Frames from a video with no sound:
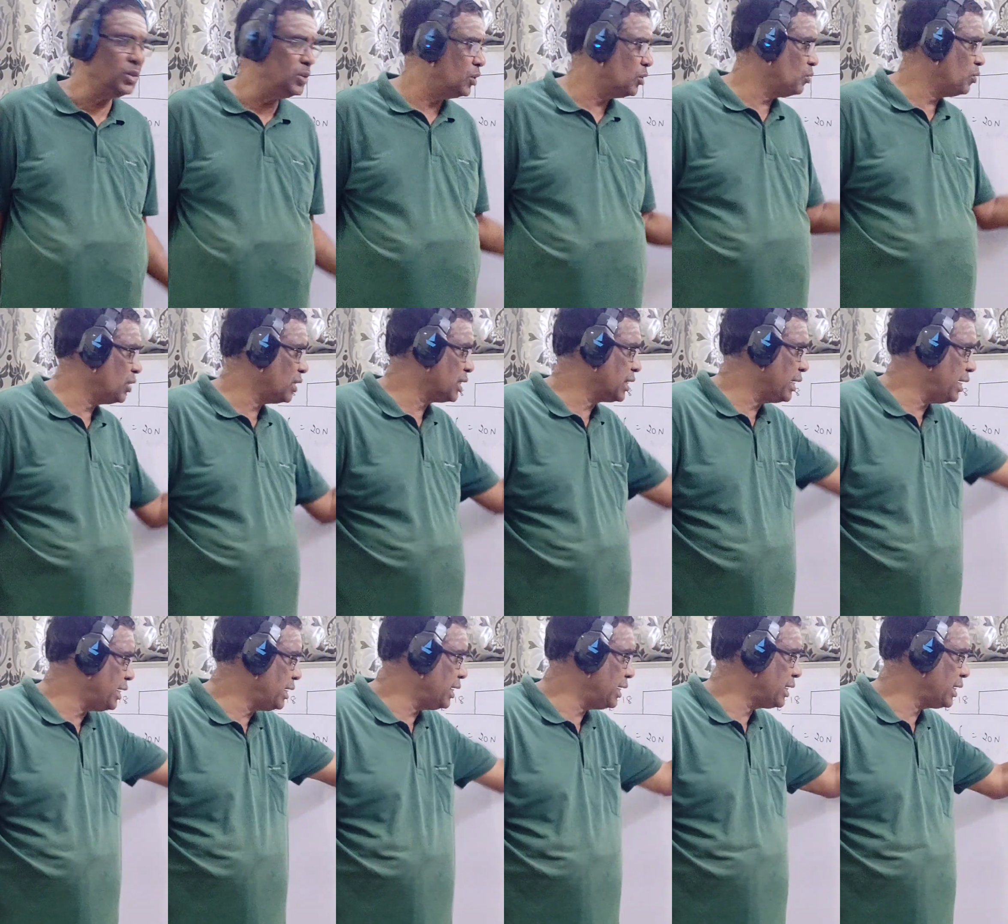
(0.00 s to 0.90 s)
You will
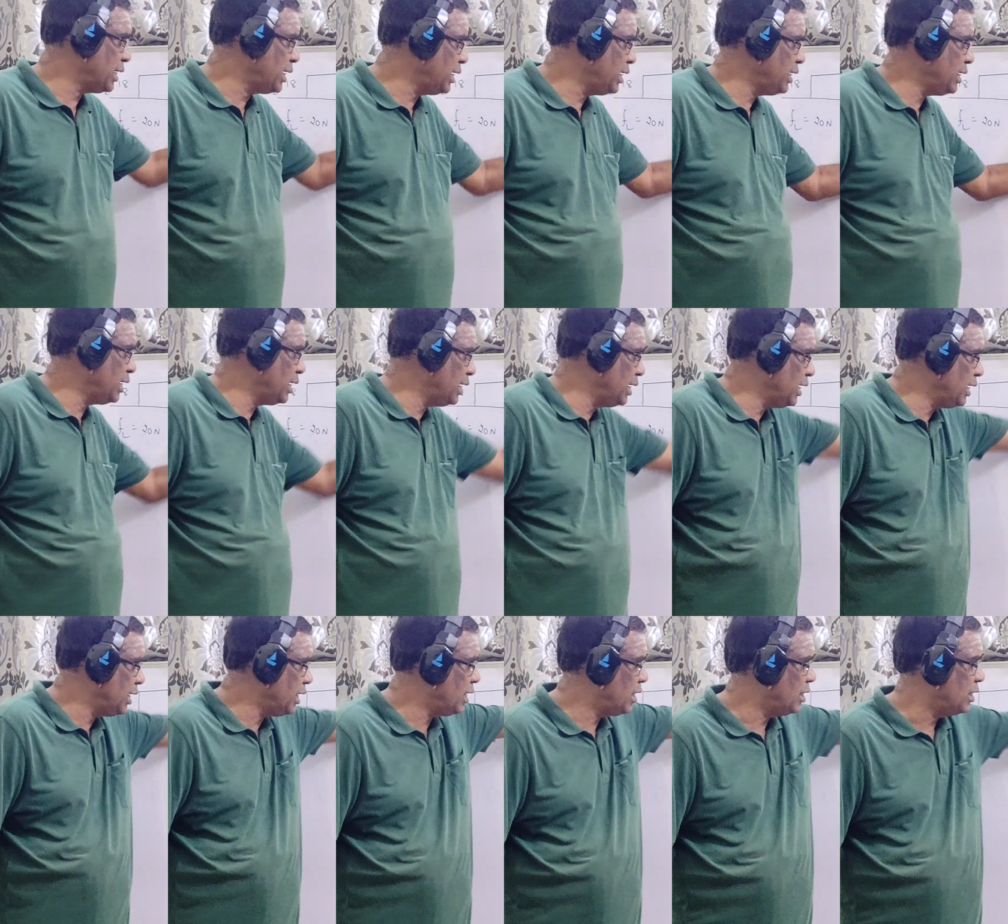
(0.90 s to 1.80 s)
get a kink
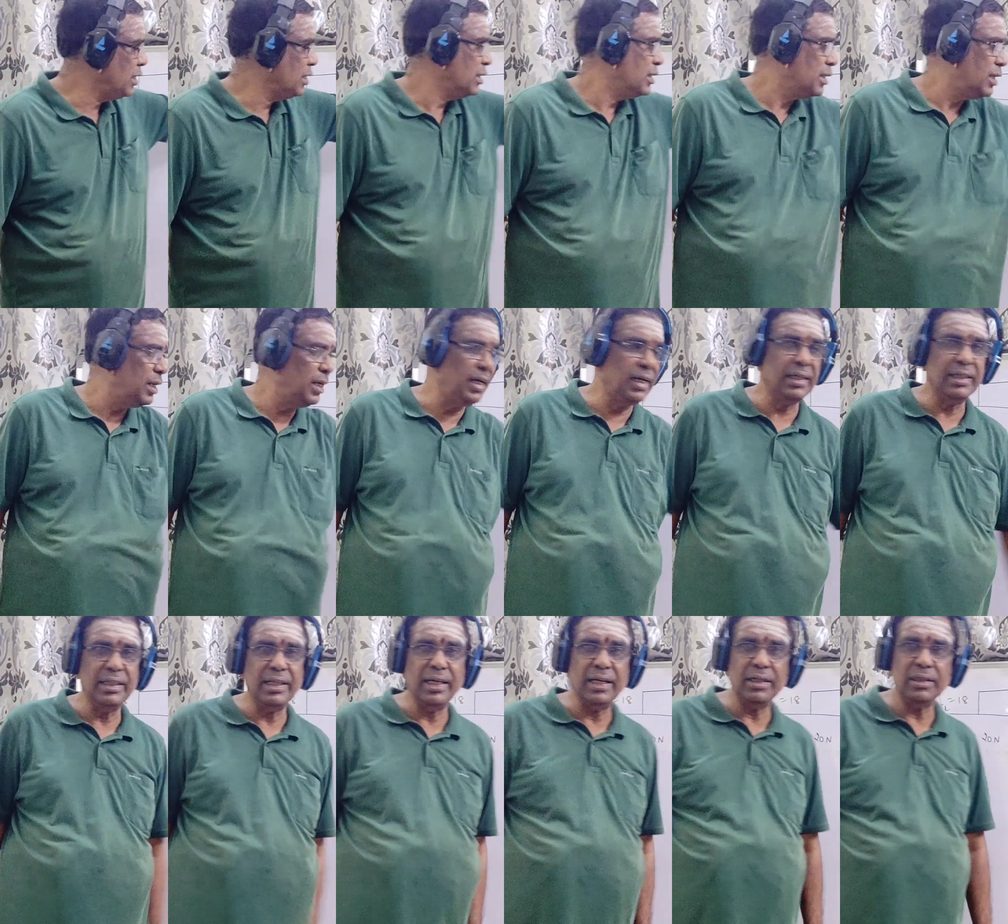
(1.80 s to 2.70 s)
here
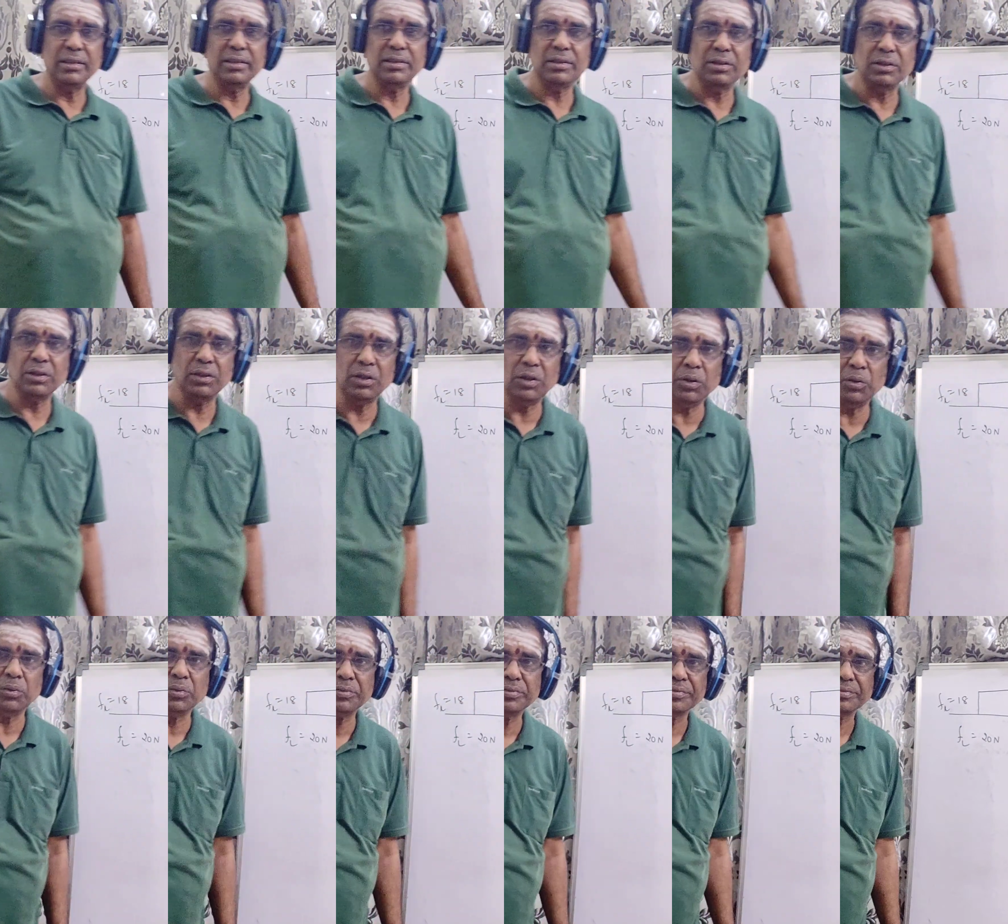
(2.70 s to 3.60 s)
and then
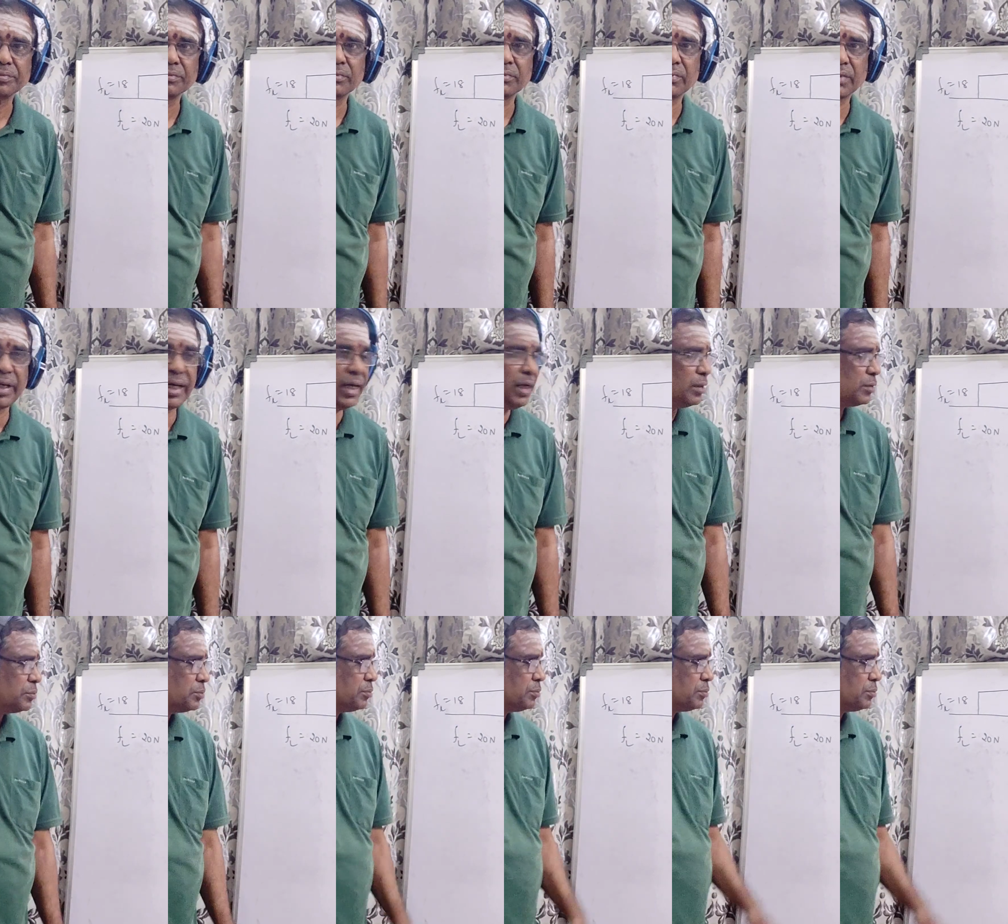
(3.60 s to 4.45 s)
go. Okay?